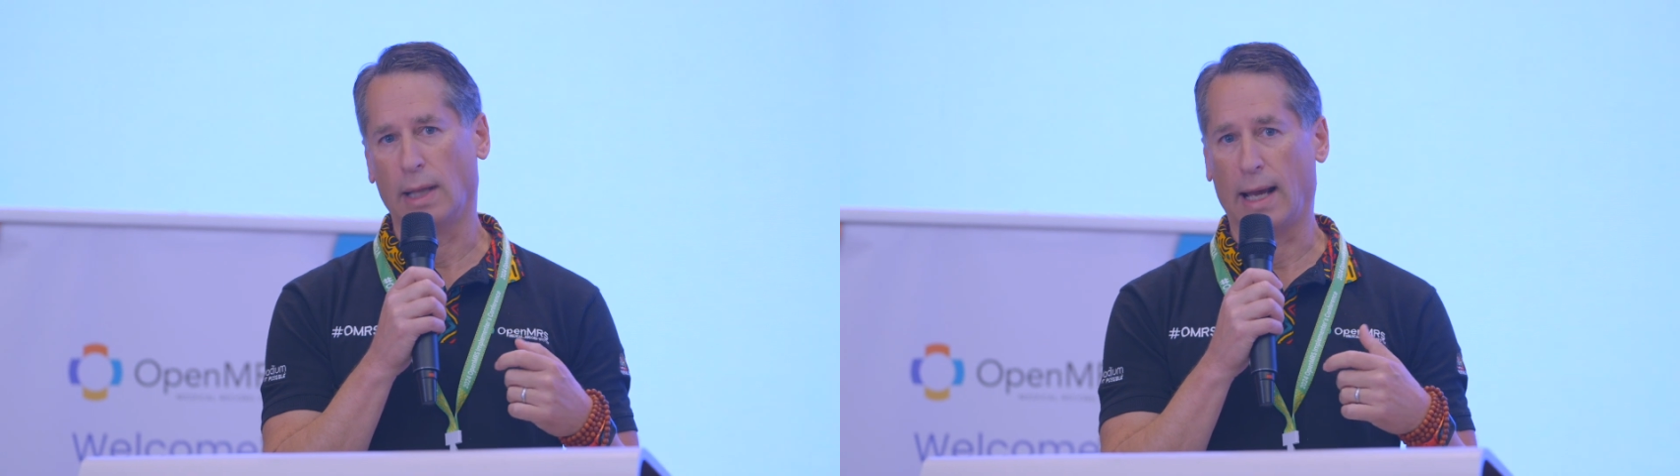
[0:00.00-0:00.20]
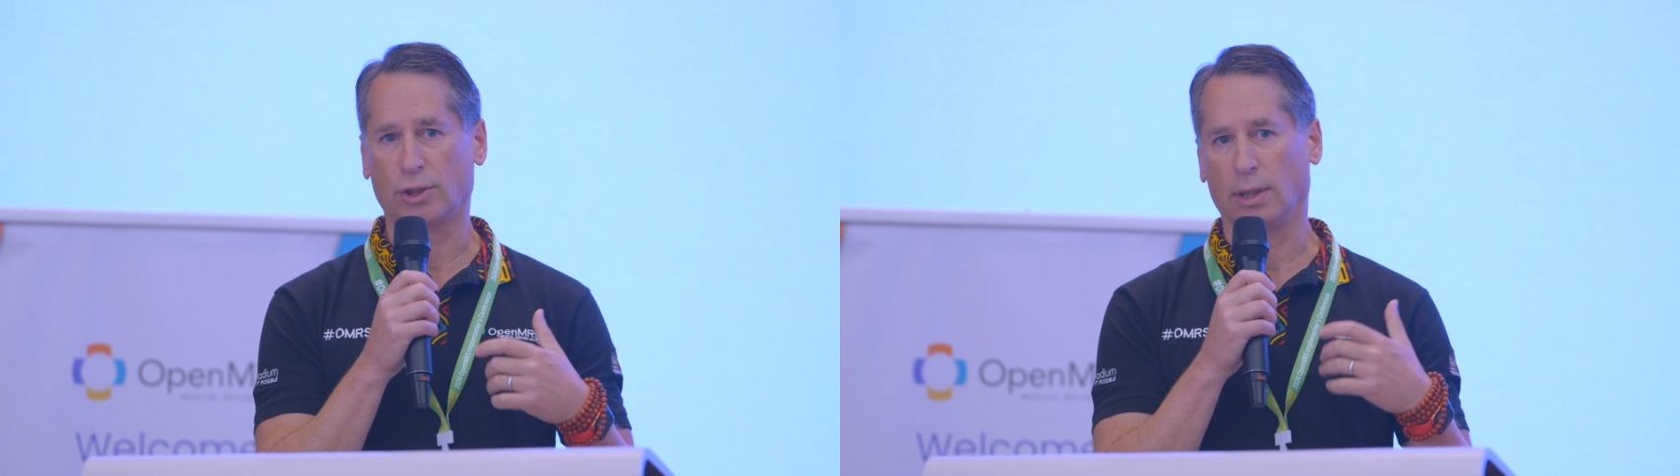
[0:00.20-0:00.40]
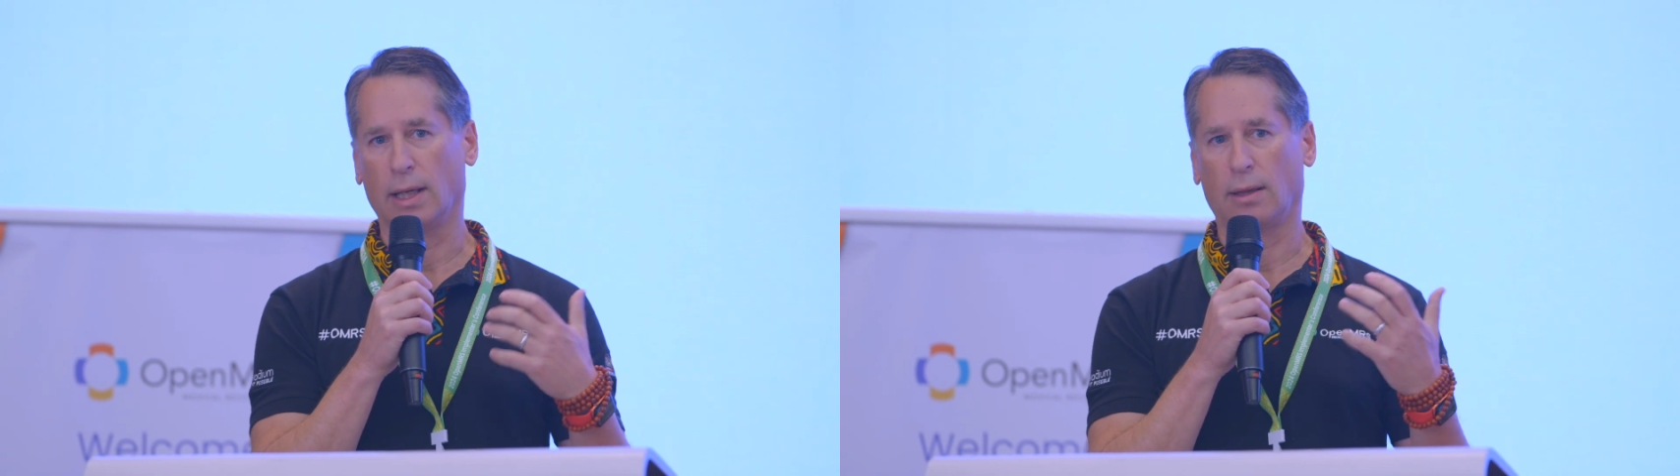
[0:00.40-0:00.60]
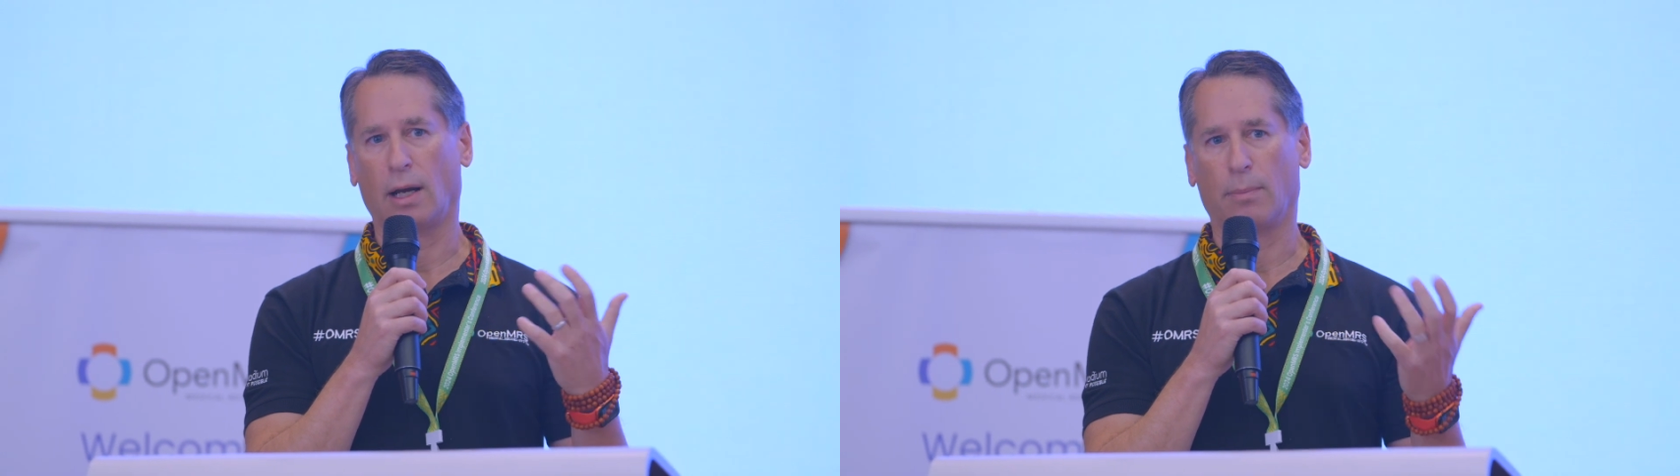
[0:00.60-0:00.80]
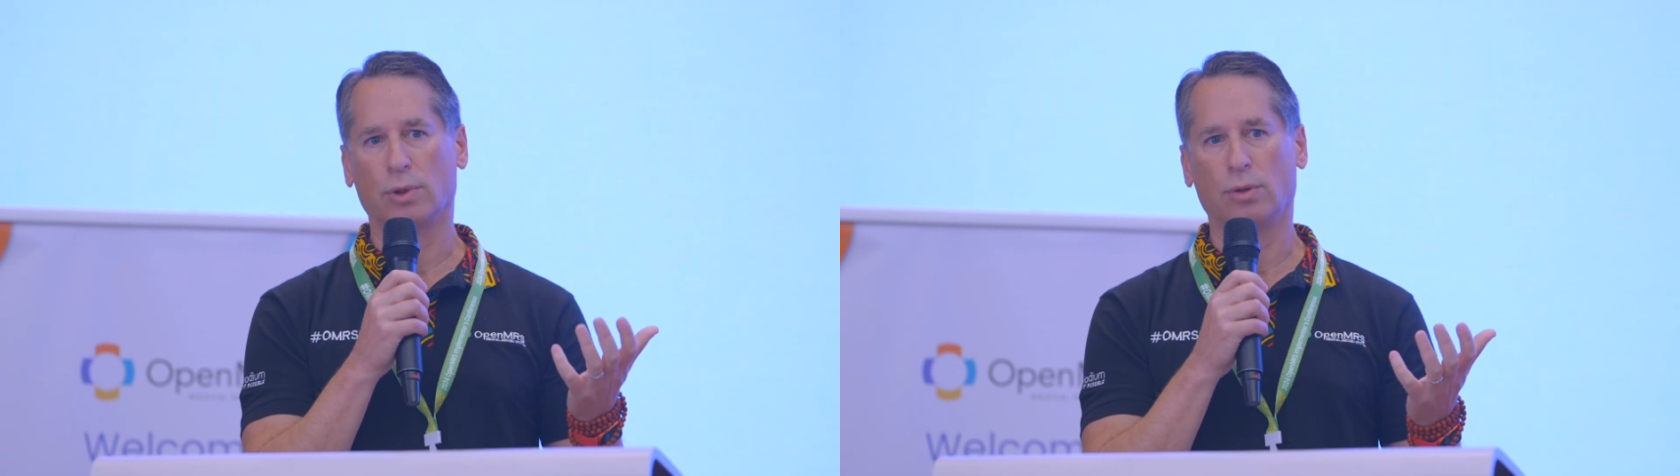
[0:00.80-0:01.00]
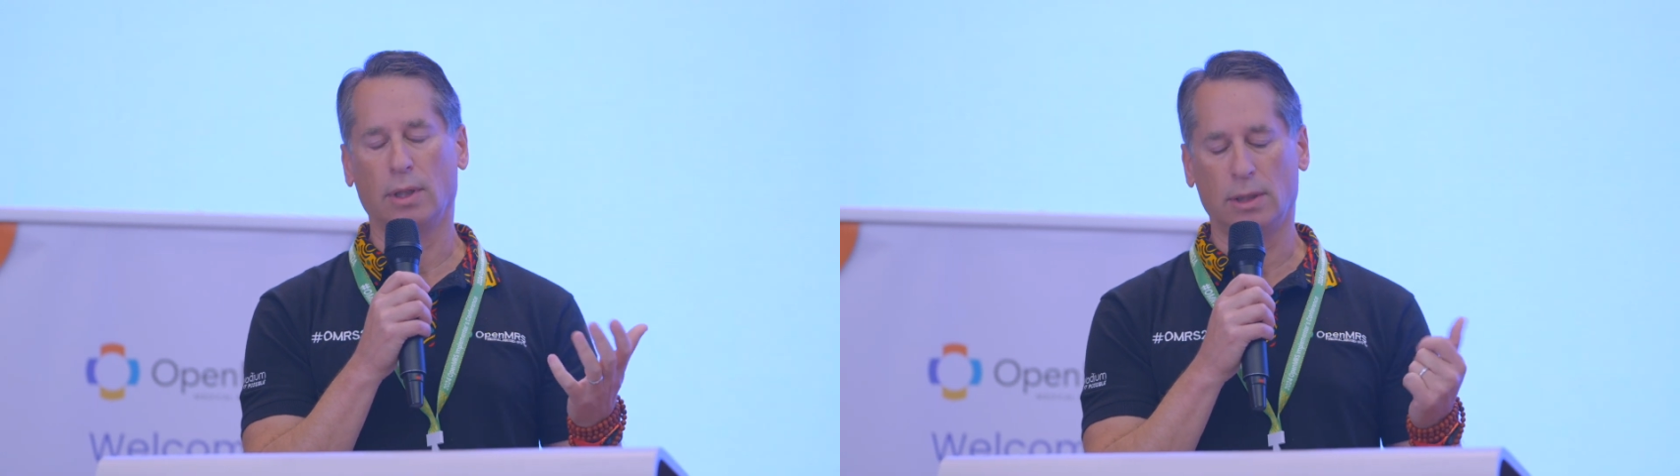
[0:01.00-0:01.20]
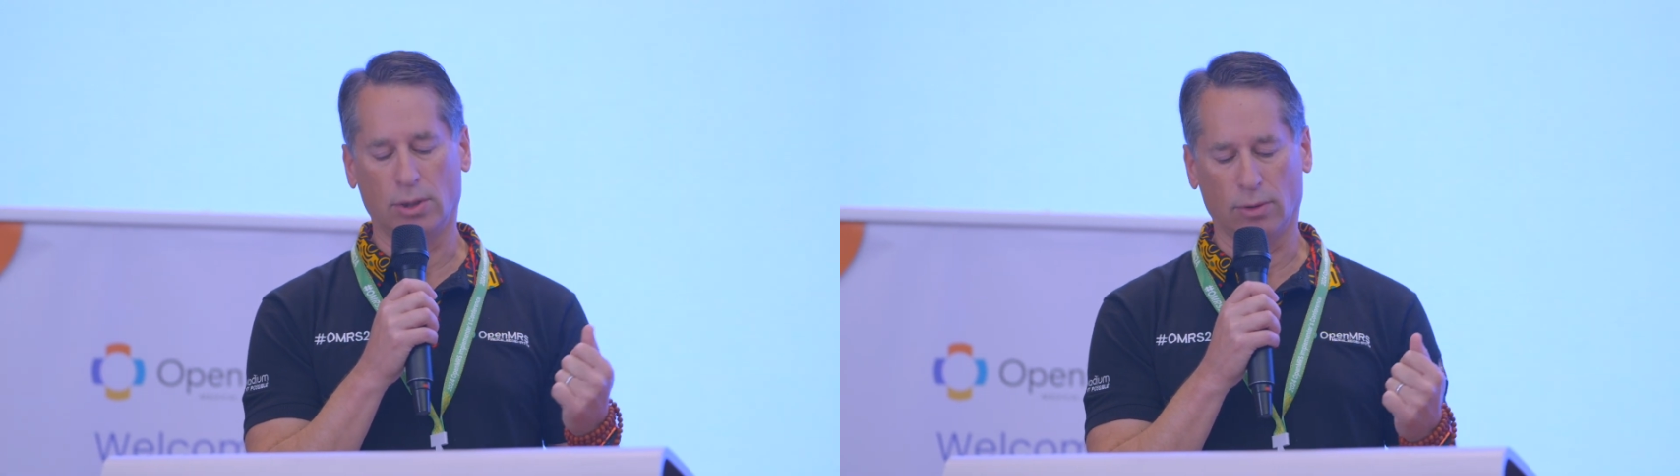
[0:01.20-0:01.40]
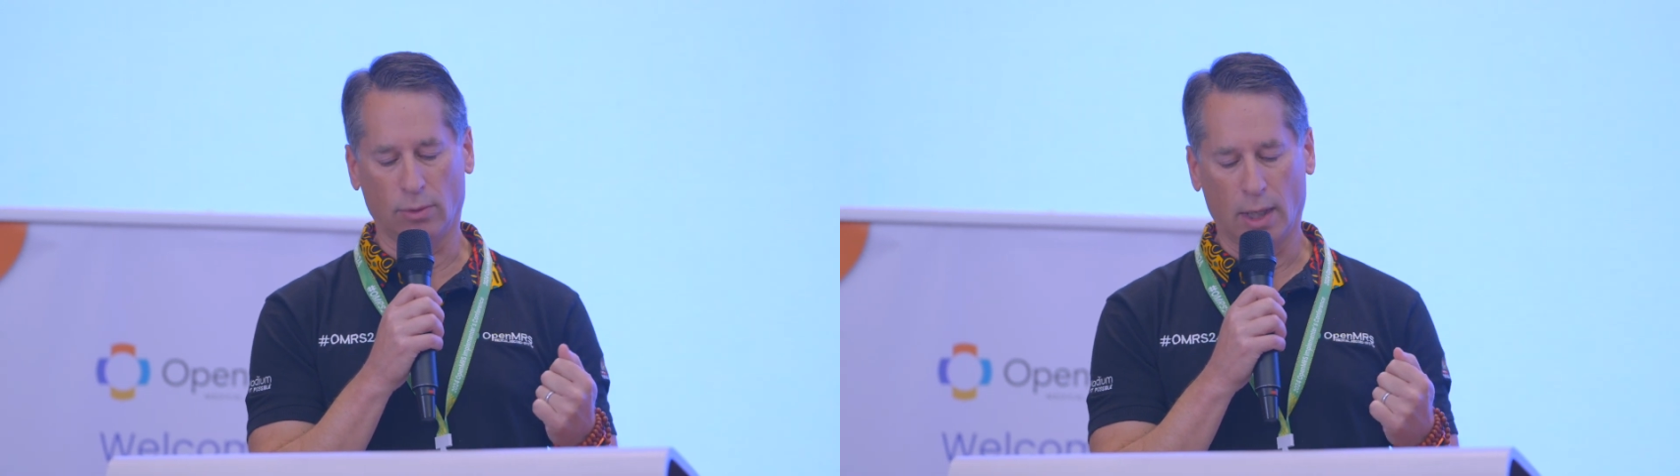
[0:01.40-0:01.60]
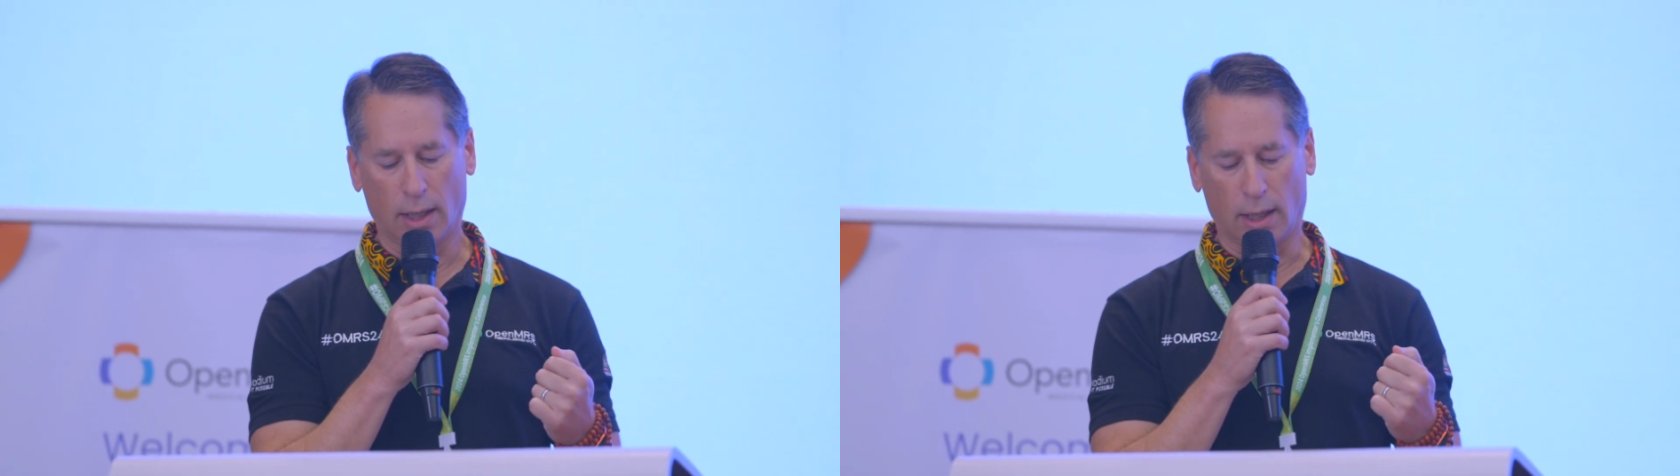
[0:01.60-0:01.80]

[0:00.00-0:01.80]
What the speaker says: actually get the opportunity to